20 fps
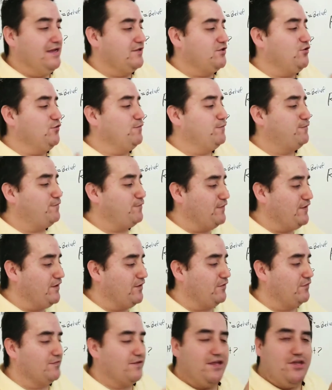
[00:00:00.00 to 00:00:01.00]
You
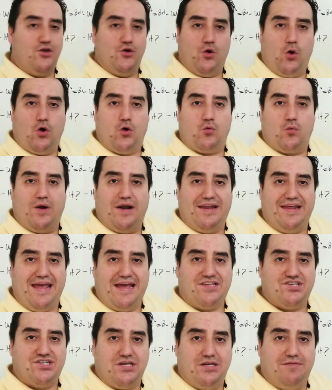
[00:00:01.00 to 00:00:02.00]
feel that you already
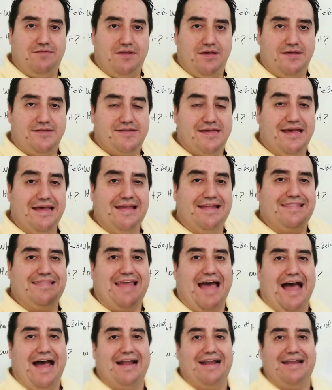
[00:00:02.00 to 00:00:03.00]
achieved this.
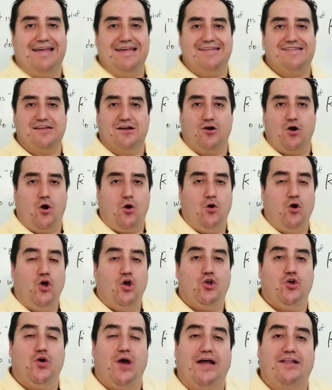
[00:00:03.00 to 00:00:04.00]
That is the goal.
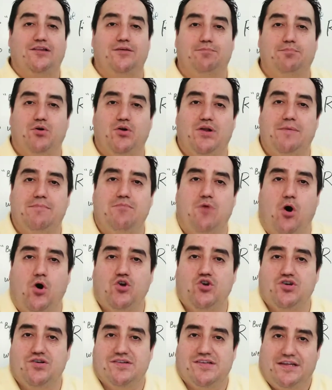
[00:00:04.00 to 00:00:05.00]
You have to put
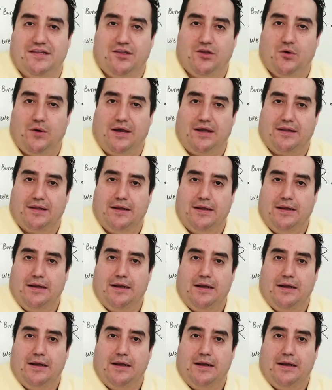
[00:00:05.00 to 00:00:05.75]
emotions into it.